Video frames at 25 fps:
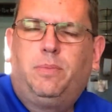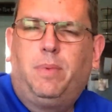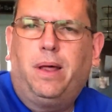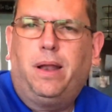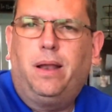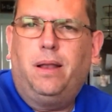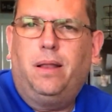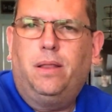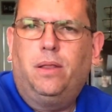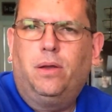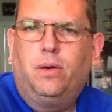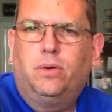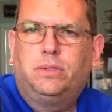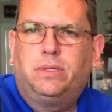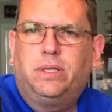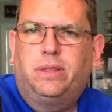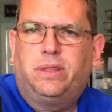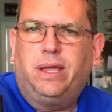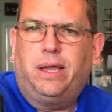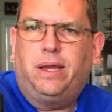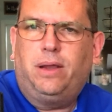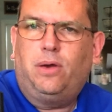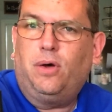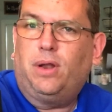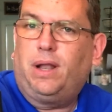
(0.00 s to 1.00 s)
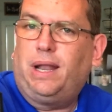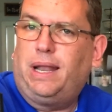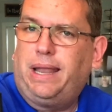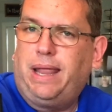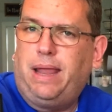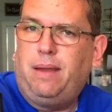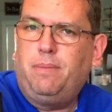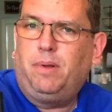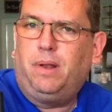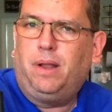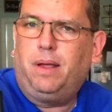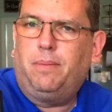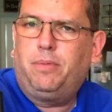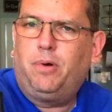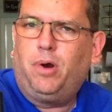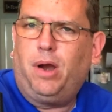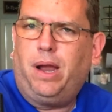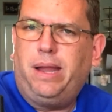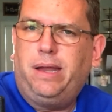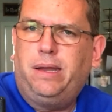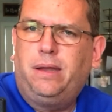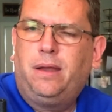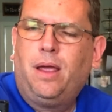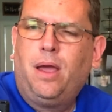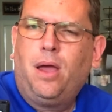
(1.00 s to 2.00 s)
but there's a thing called a label
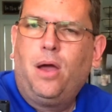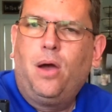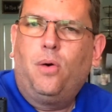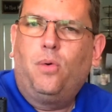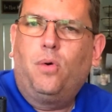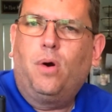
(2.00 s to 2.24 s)
upgrade,